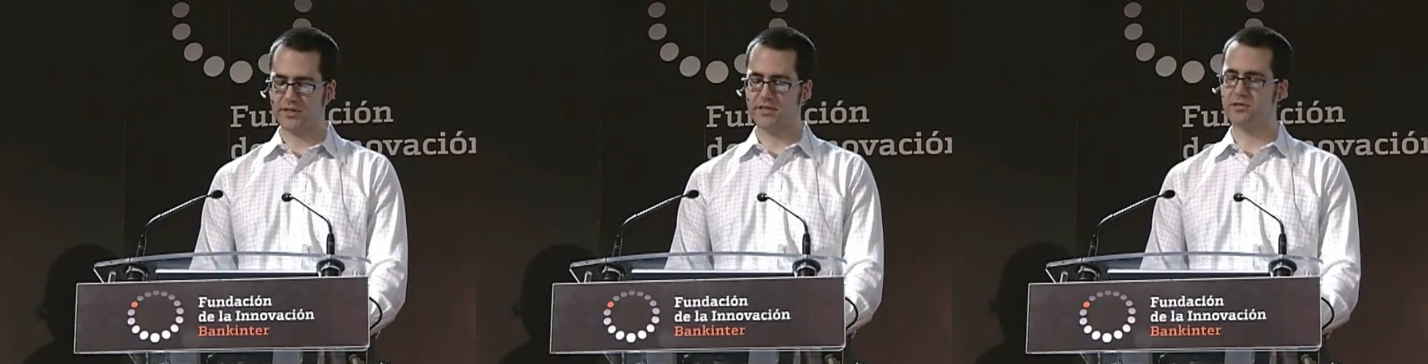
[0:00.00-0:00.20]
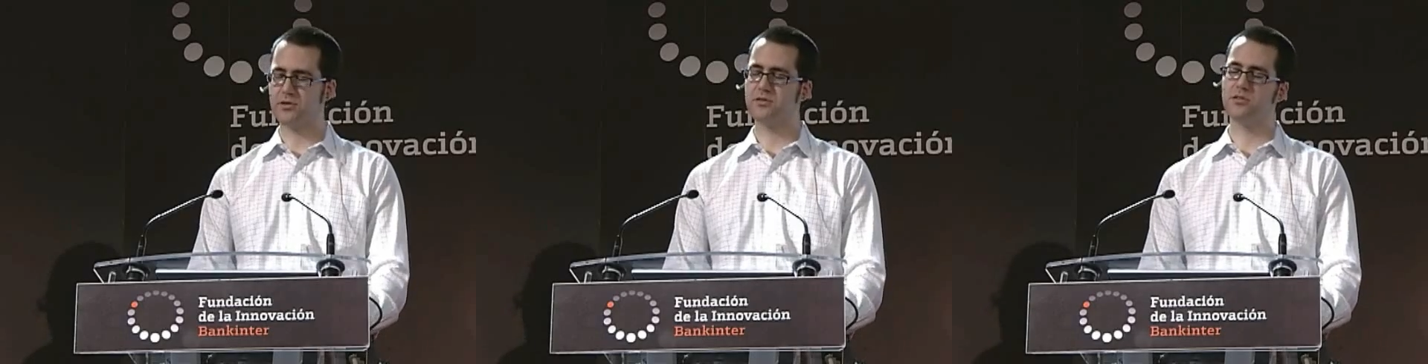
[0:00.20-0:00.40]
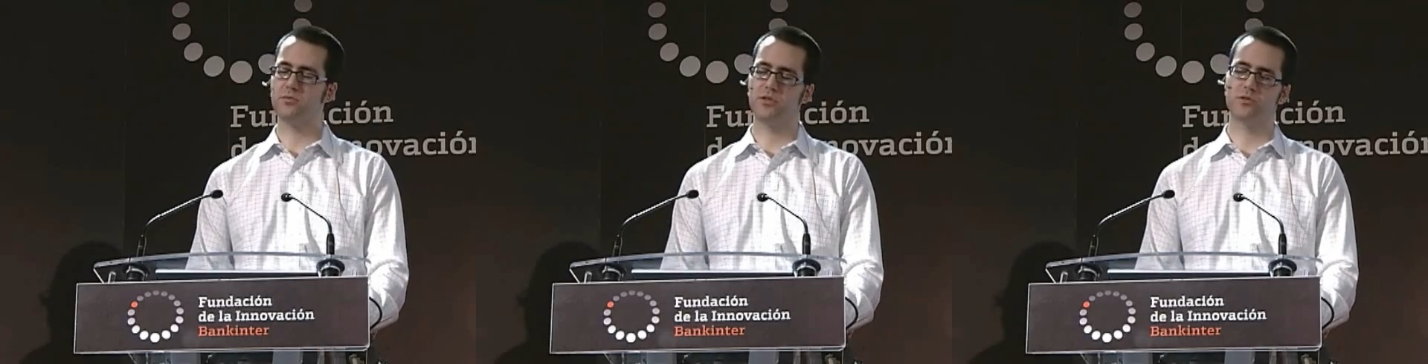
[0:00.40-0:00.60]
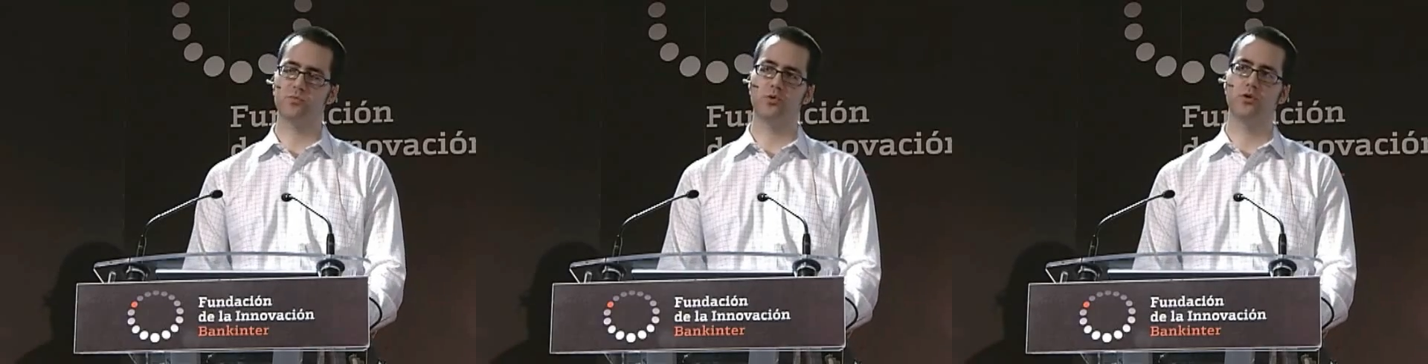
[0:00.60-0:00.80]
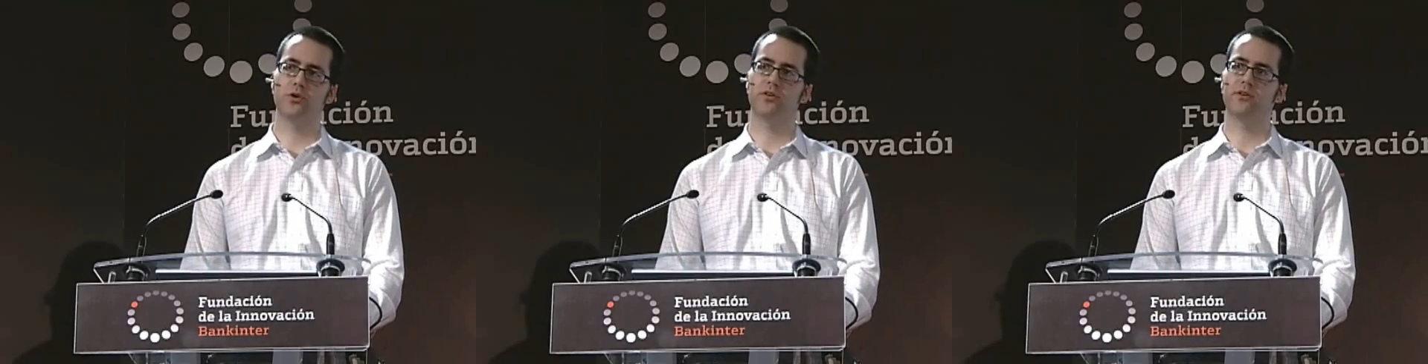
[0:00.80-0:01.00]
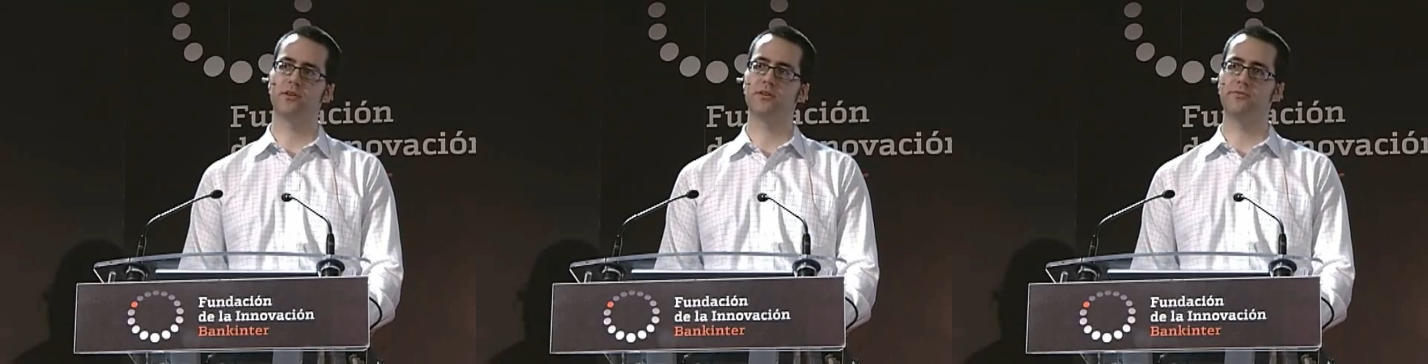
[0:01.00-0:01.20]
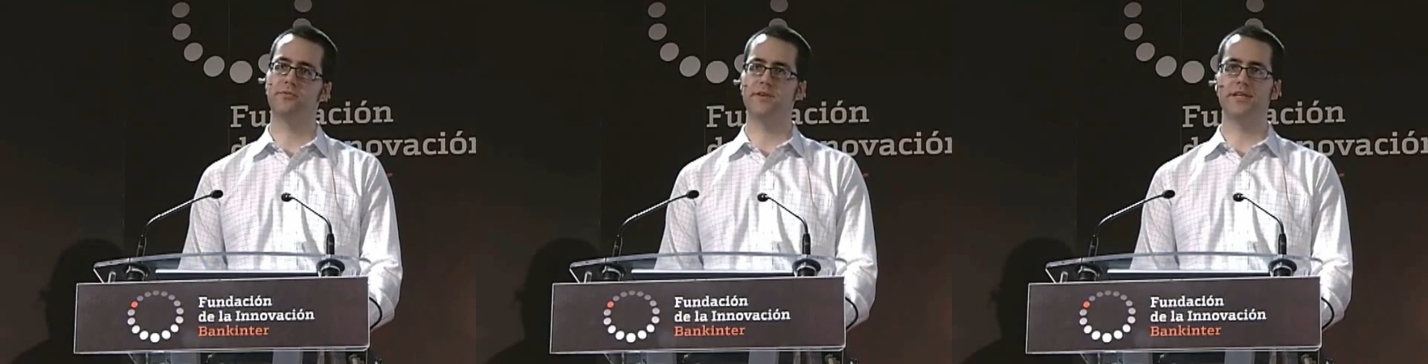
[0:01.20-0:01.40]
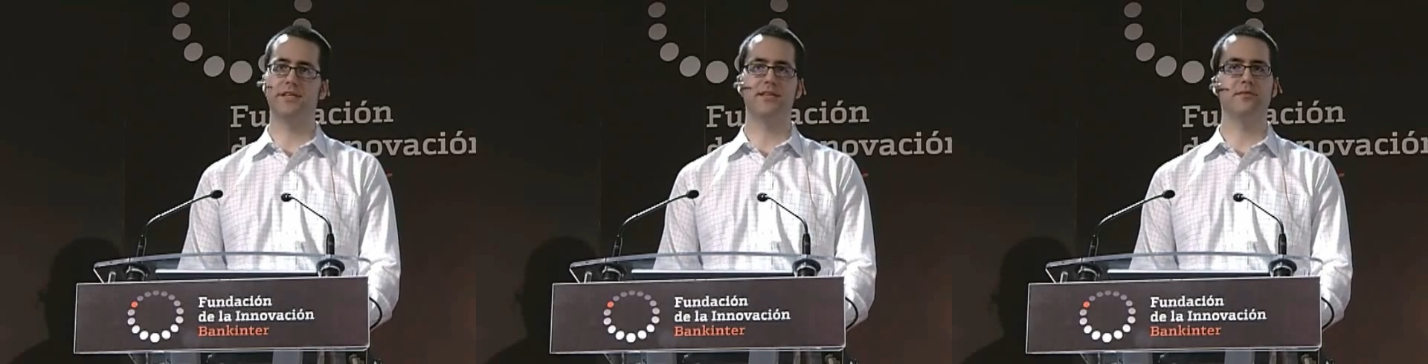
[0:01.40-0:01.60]
It's also much more
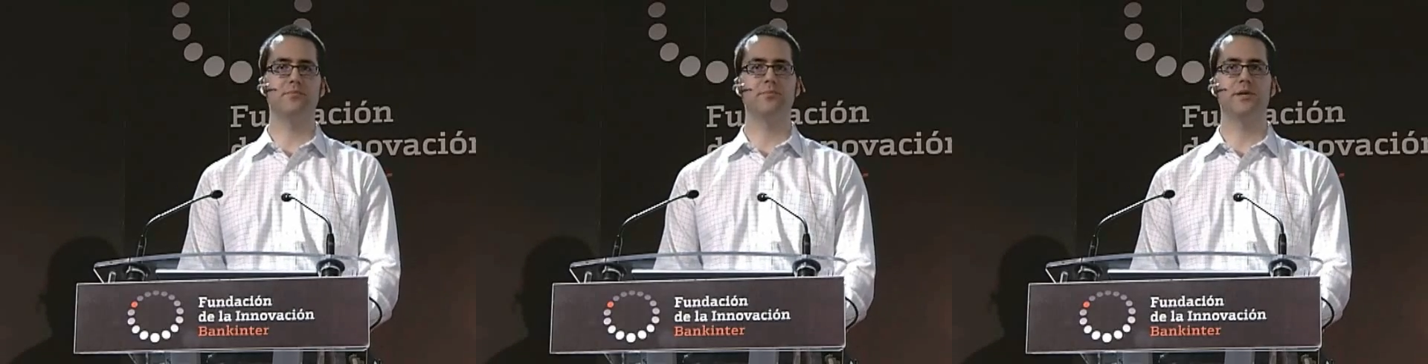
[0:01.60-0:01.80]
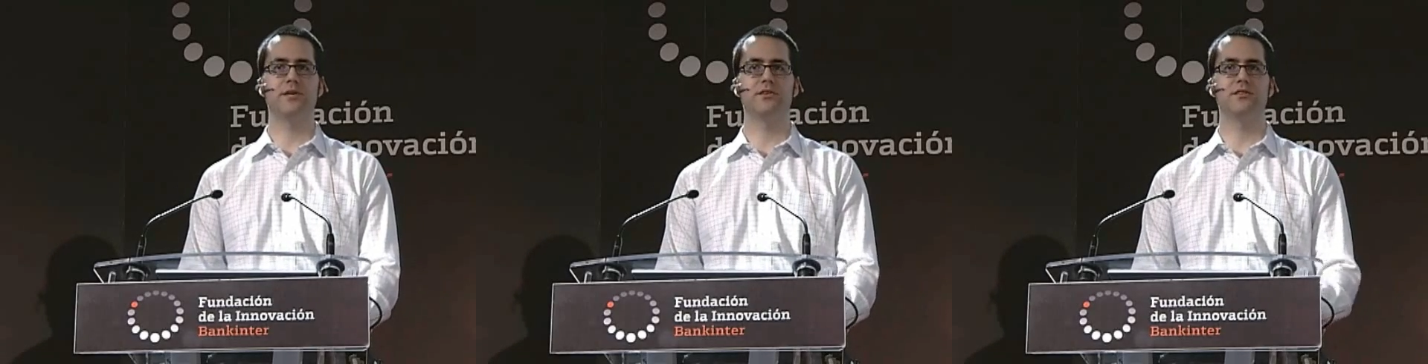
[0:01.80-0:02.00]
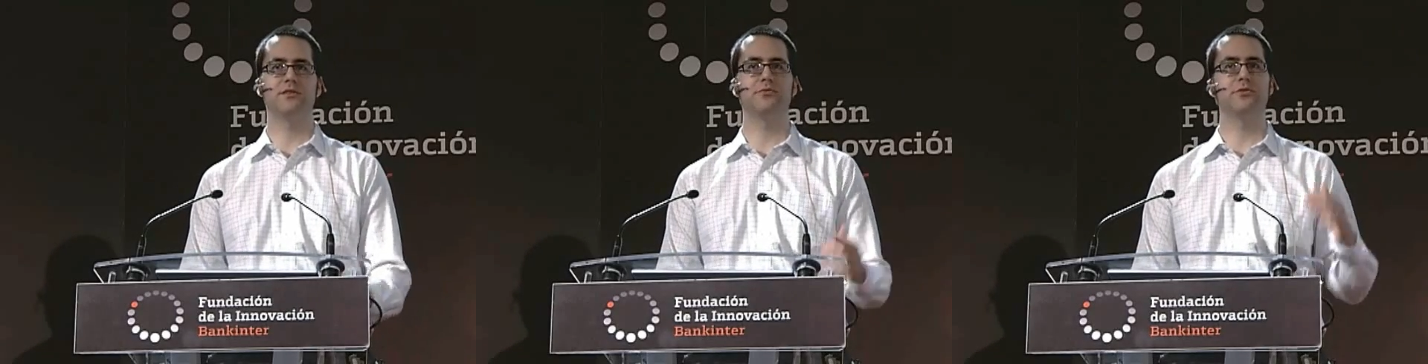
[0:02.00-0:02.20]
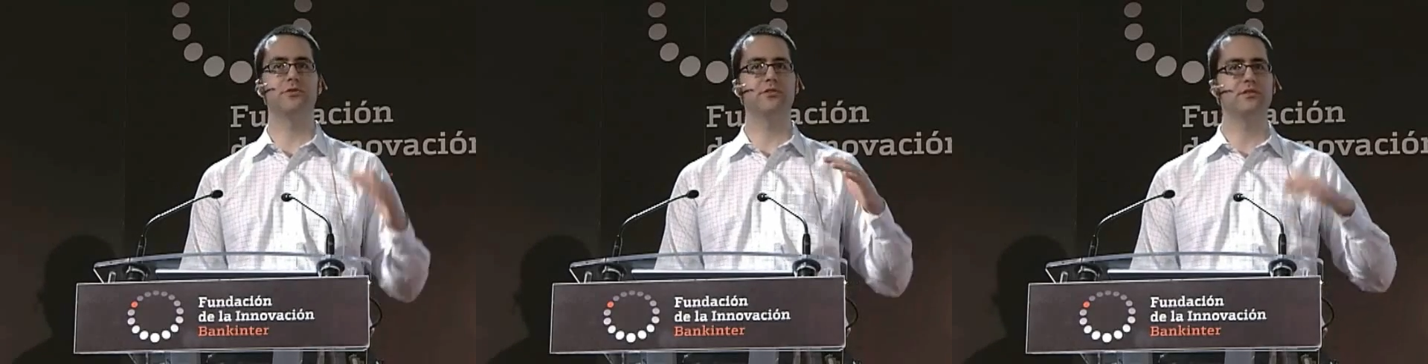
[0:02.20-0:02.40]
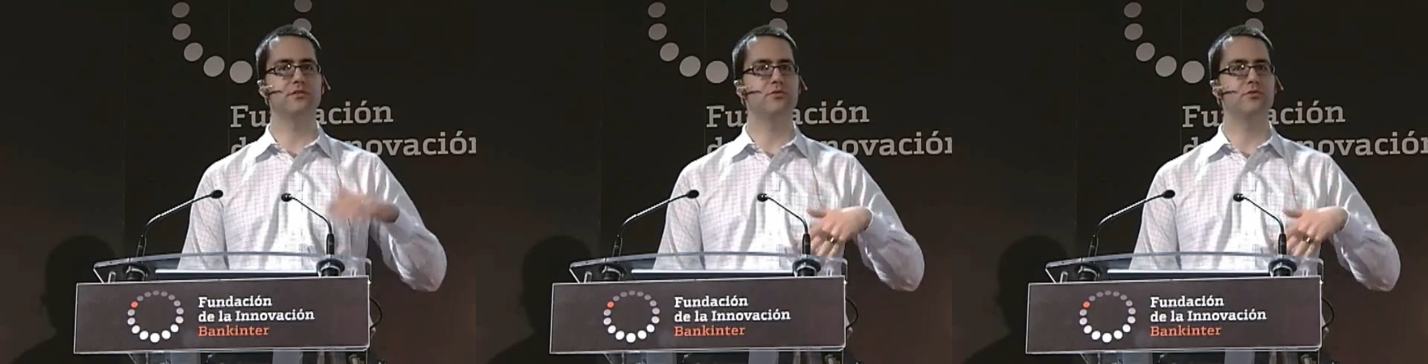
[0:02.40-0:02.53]
convenient because if you're